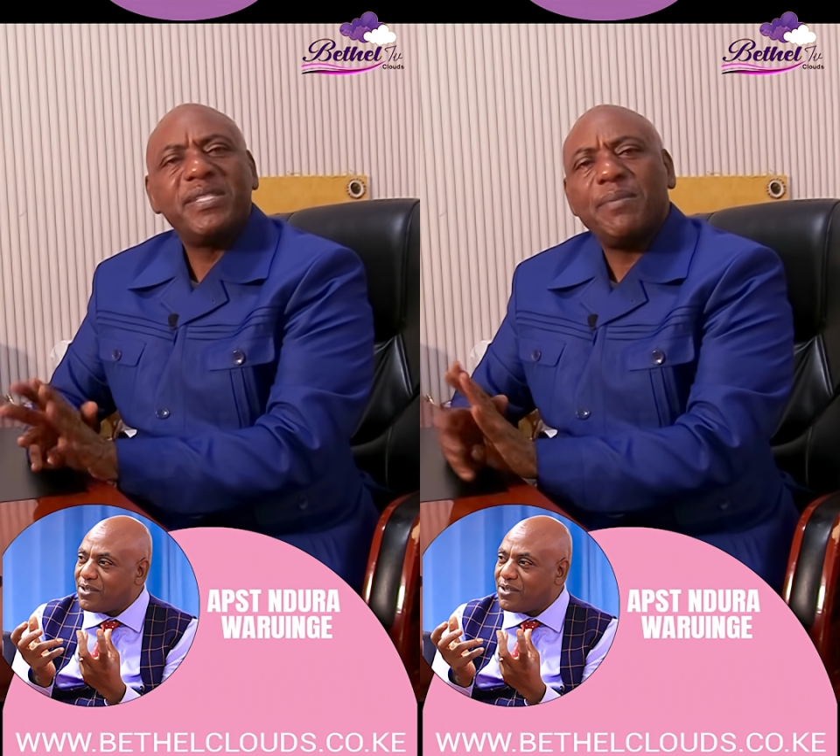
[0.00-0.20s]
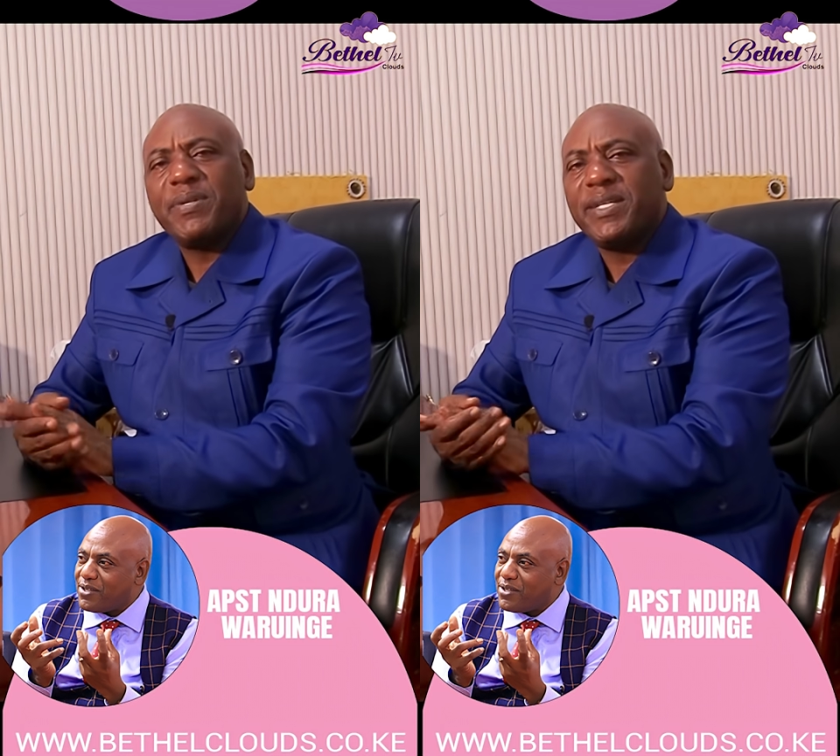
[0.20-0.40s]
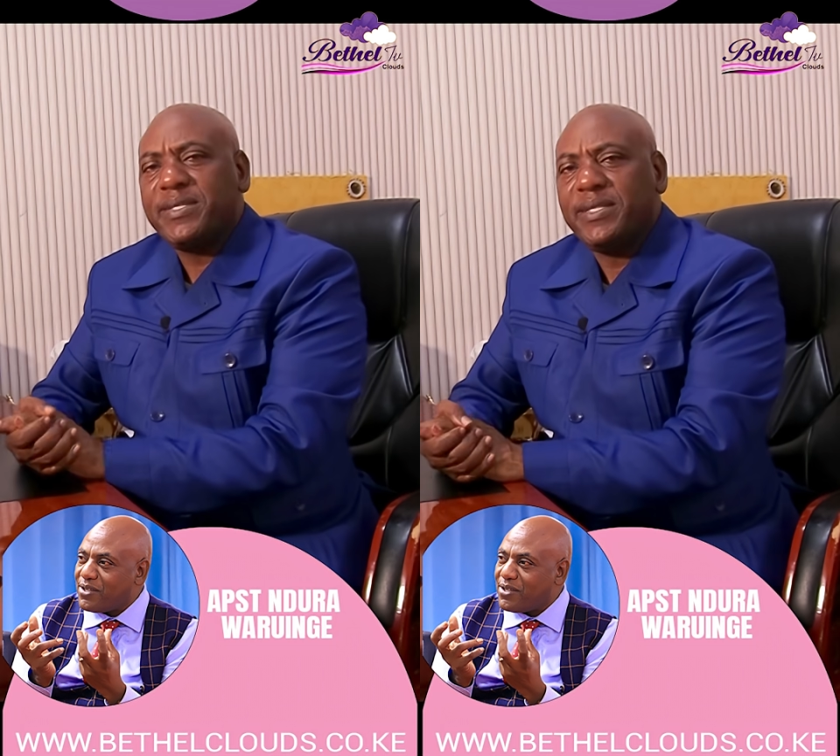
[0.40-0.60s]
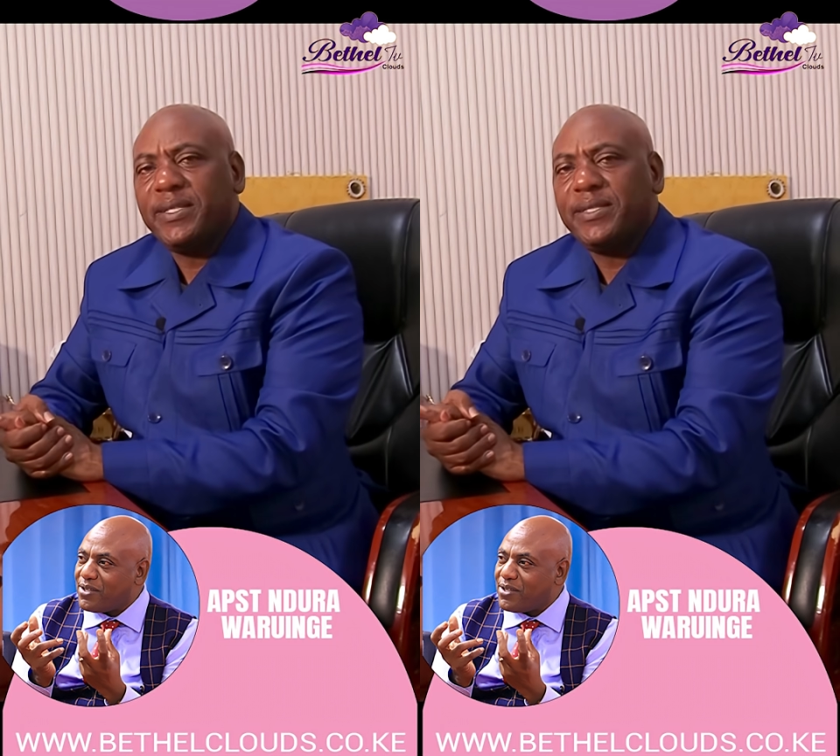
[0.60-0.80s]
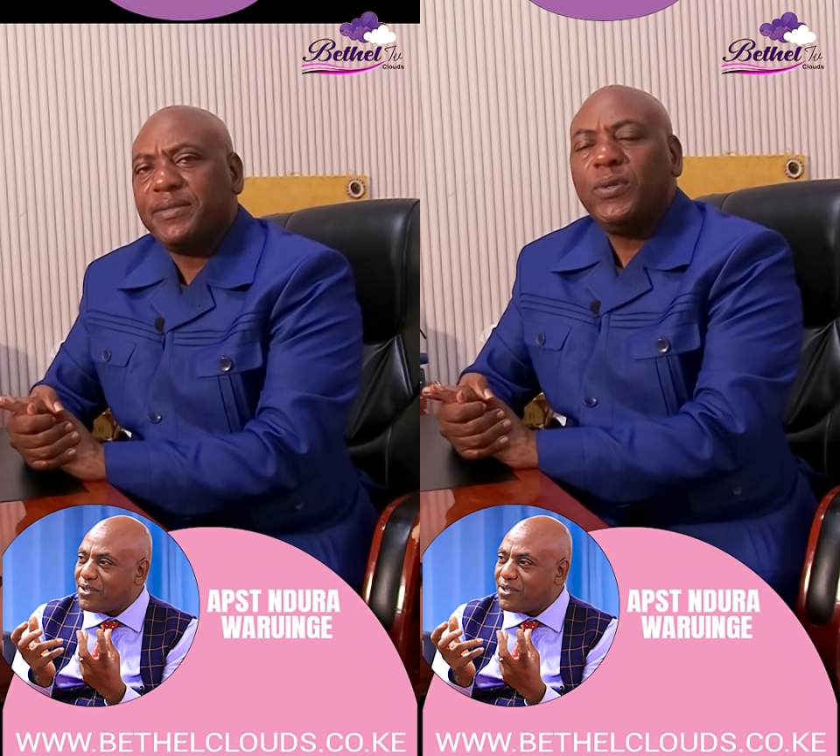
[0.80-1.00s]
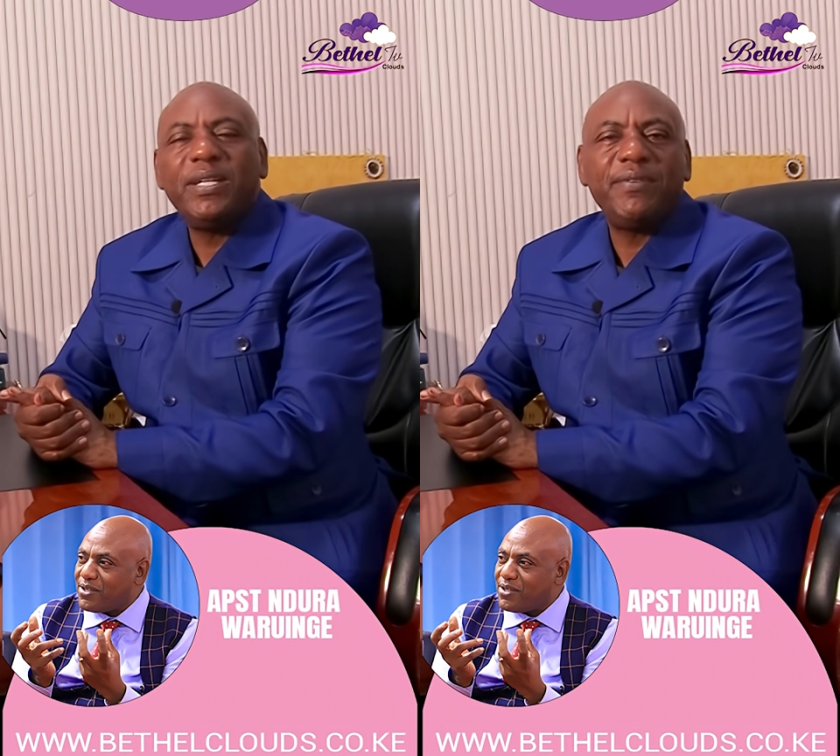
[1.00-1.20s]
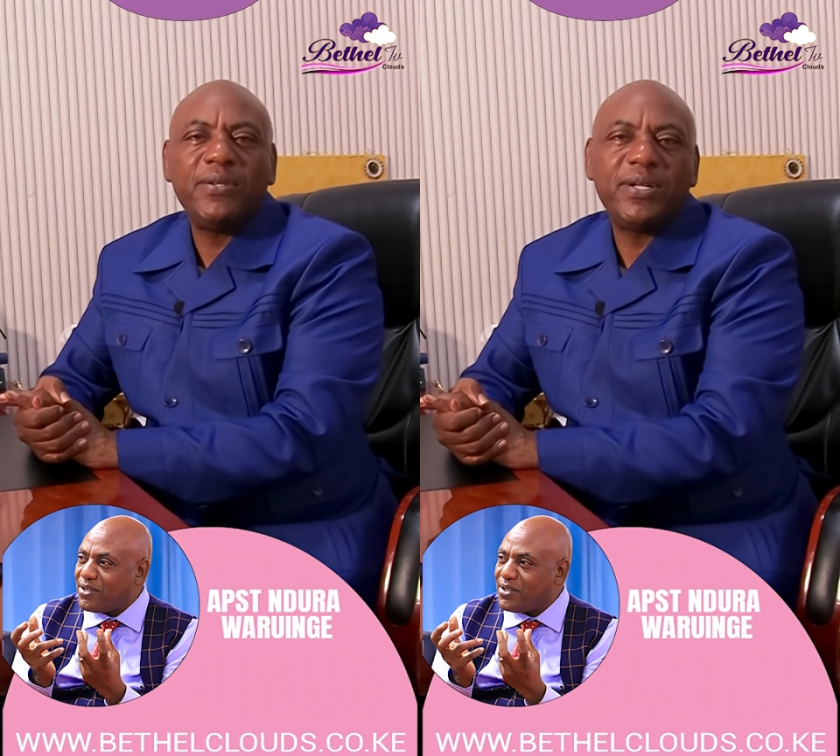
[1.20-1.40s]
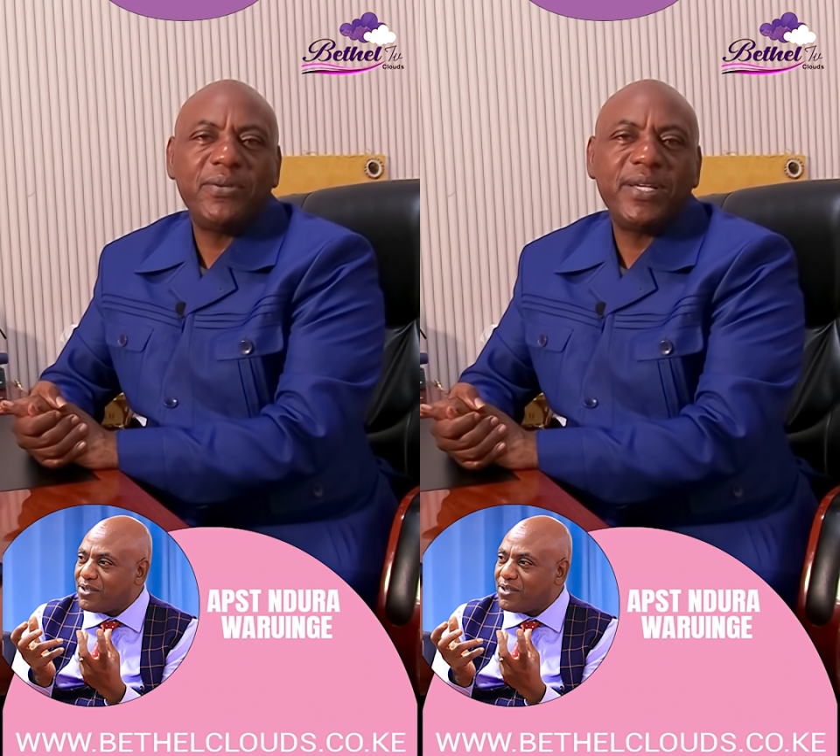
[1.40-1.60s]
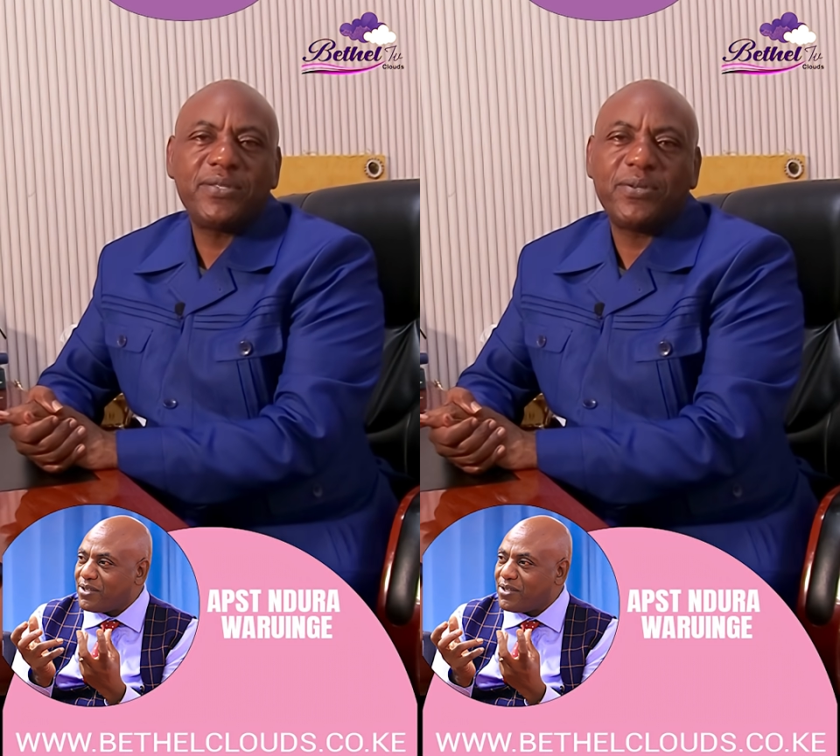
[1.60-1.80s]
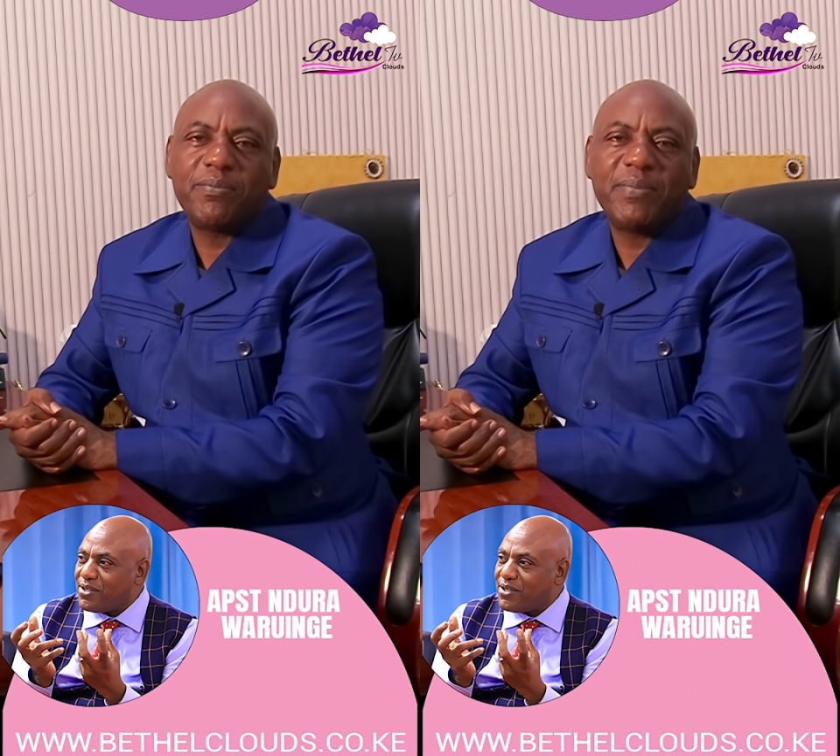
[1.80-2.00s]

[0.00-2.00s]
Mr. President, whatever you are doing is all